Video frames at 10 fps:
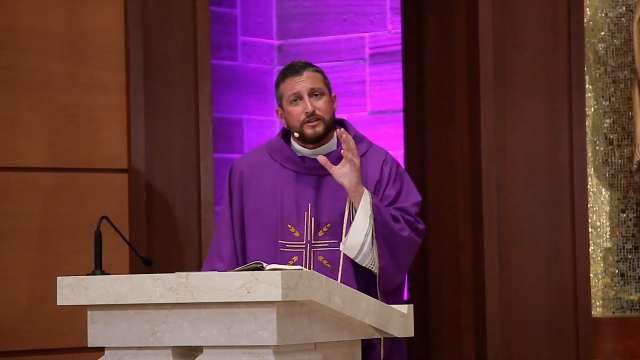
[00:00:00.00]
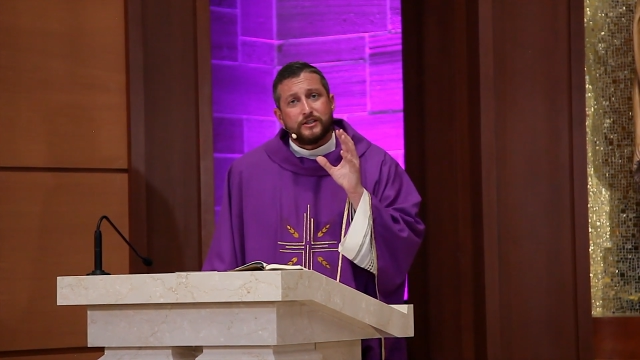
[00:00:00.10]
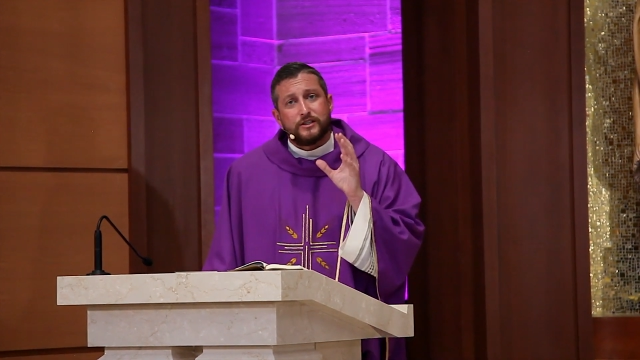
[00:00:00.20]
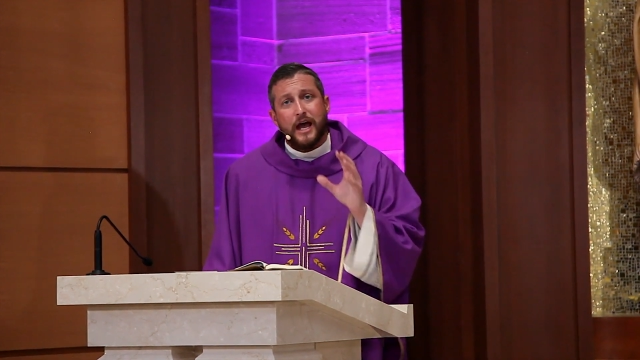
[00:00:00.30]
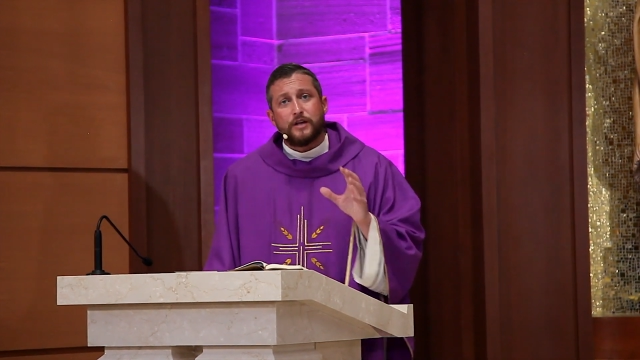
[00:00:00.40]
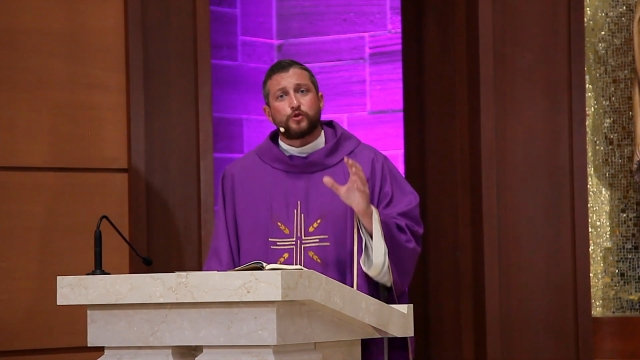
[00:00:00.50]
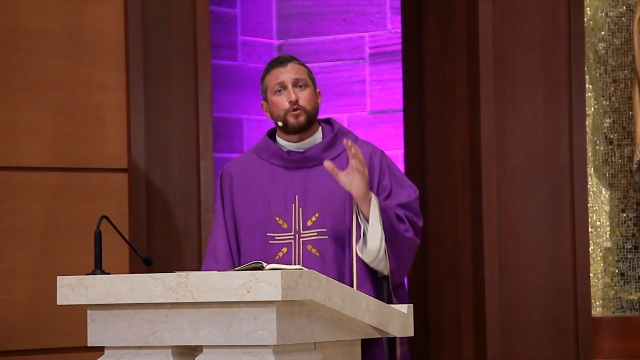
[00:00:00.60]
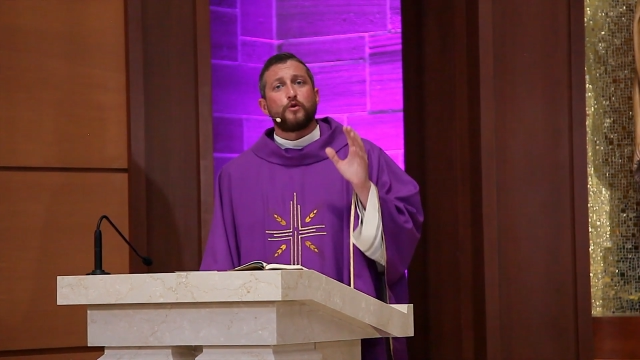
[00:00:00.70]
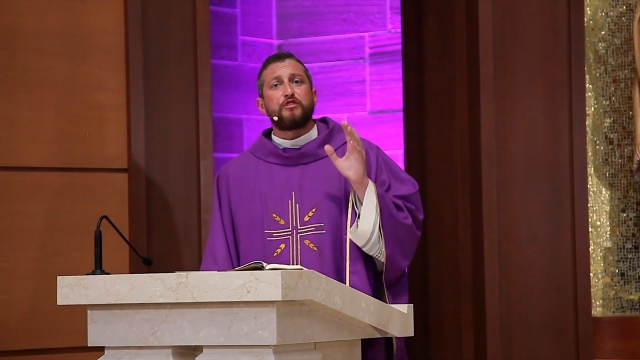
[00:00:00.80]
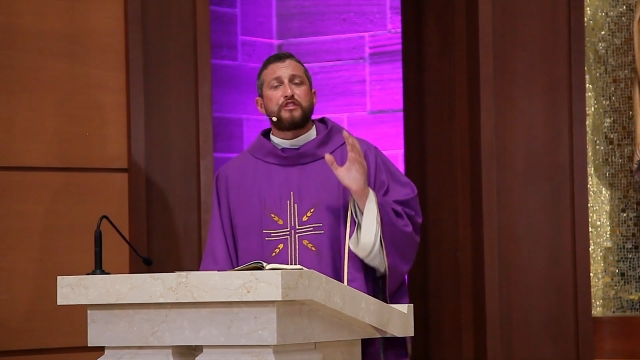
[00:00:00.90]

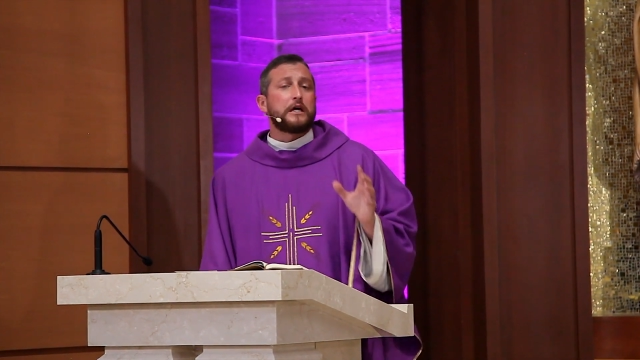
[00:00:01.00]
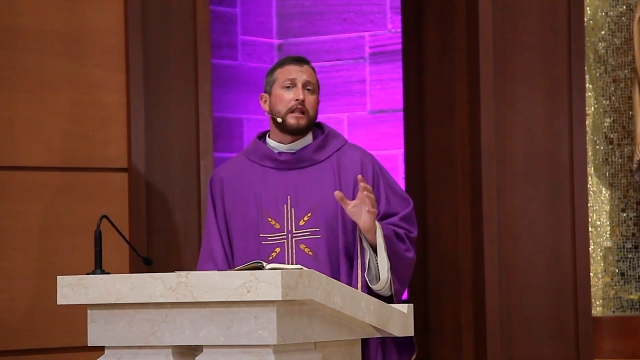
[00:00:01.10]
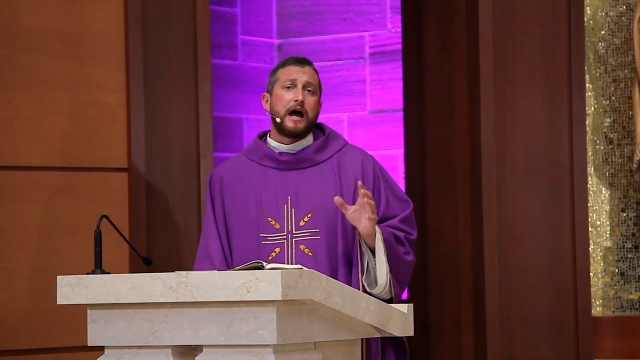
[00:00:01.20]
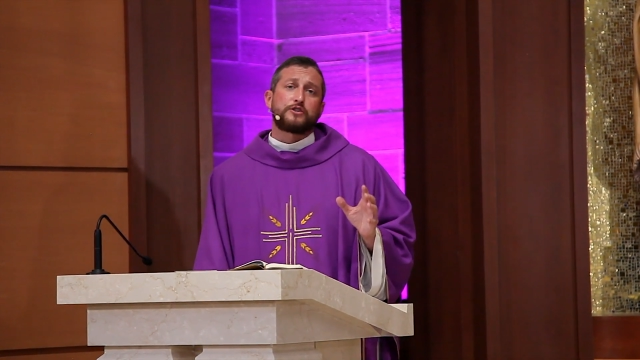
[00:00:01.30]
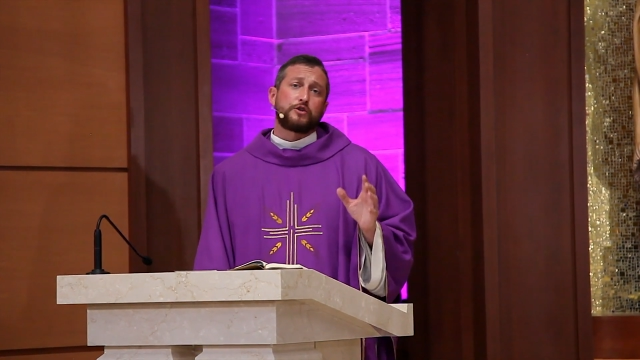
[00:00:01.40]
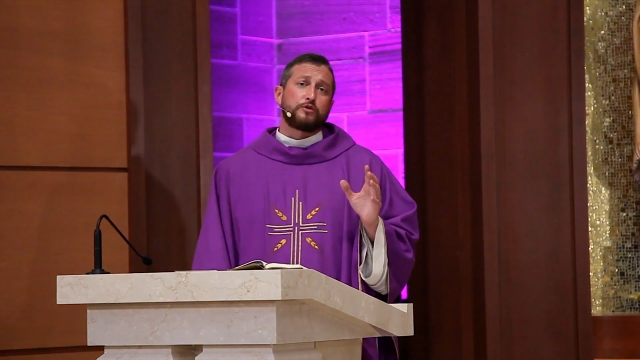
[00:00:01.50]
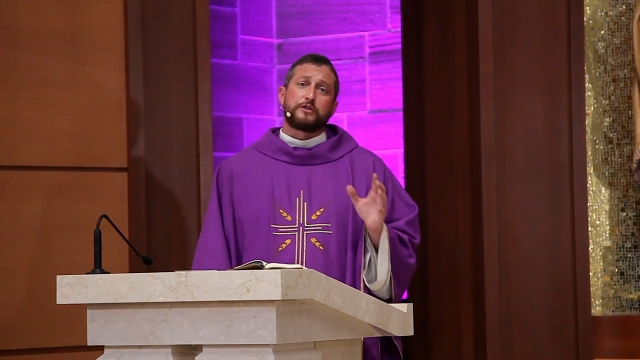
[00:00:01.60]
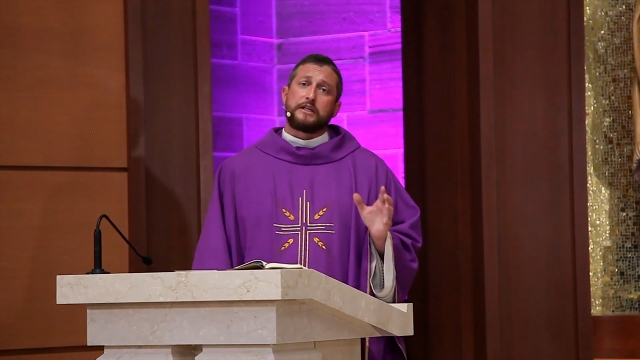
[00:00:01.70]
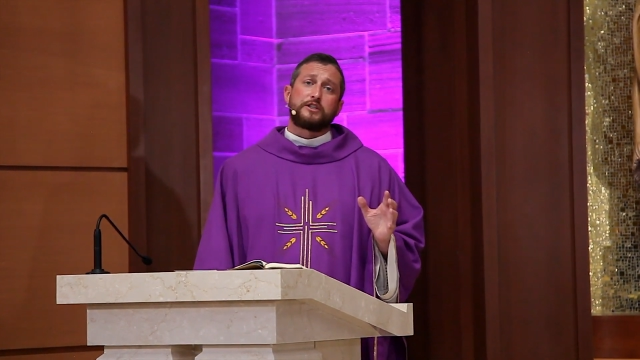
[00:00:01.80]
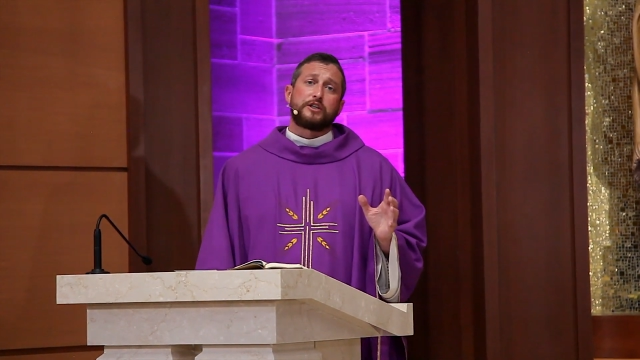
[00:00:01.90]
central theological
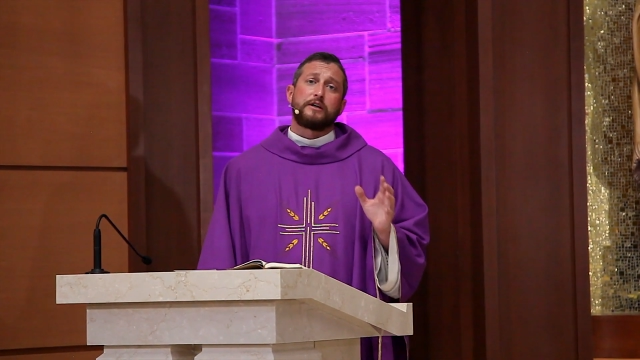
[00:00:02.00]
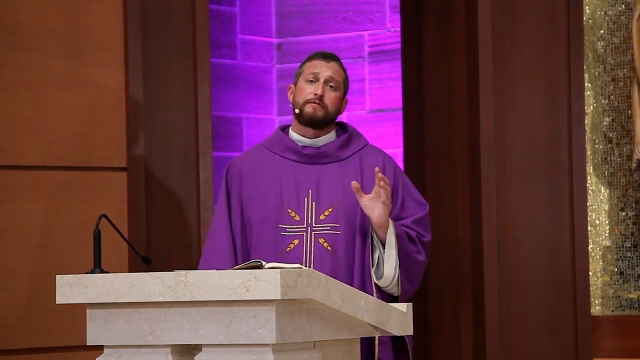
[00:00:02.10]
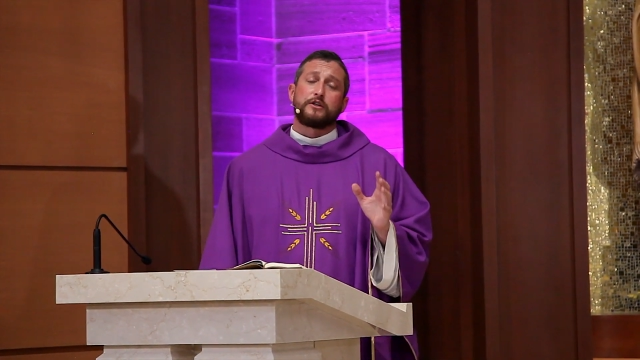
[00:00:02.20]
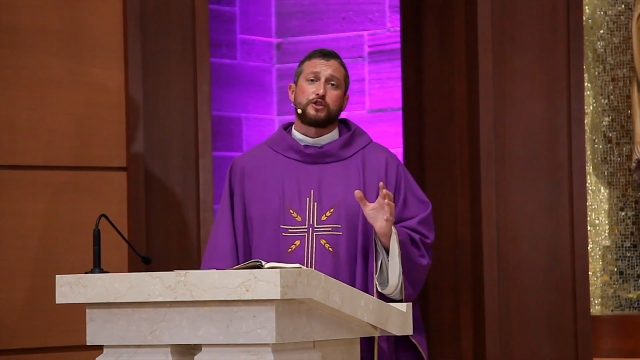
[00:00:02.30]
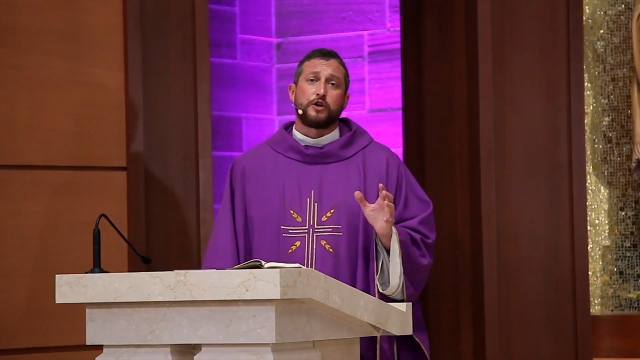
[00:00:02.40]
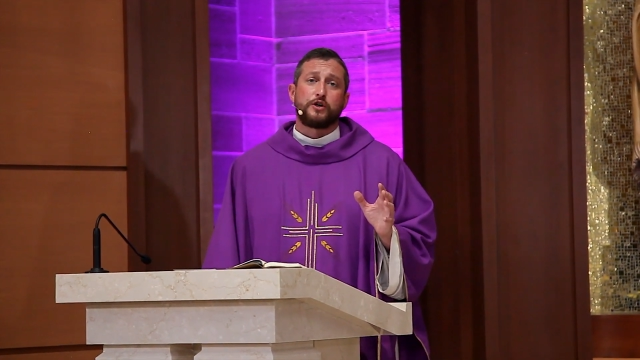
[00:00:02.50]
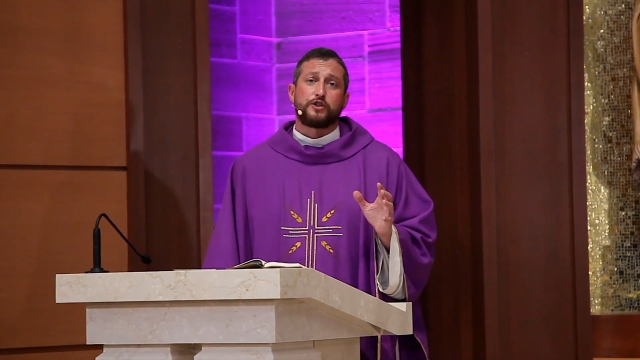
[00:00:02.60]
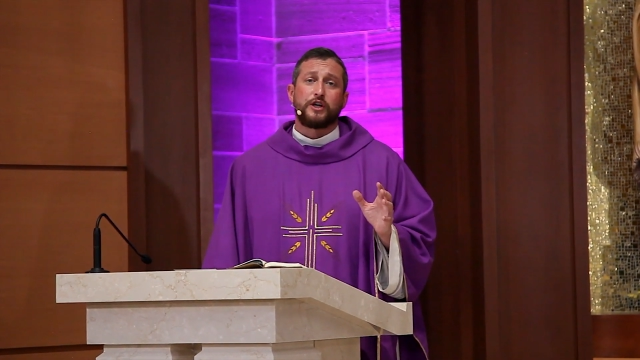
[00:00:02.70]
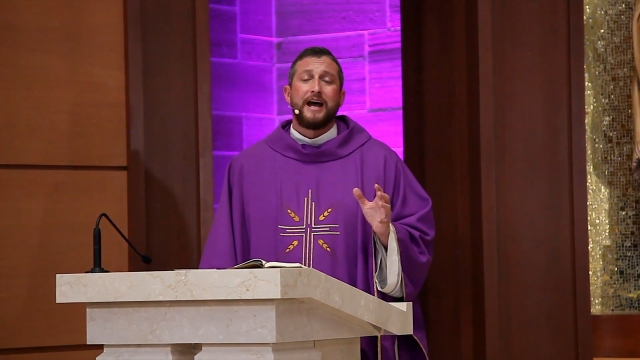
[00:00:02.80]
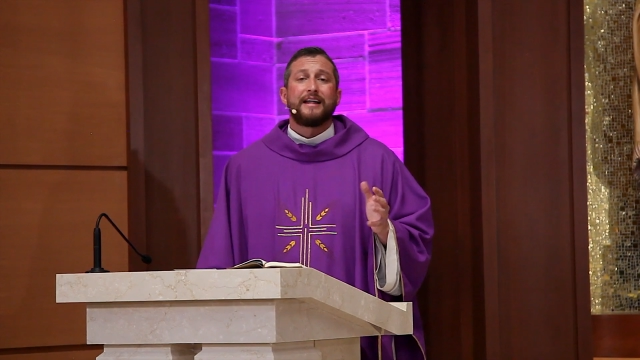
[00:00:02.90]
teaching of the church.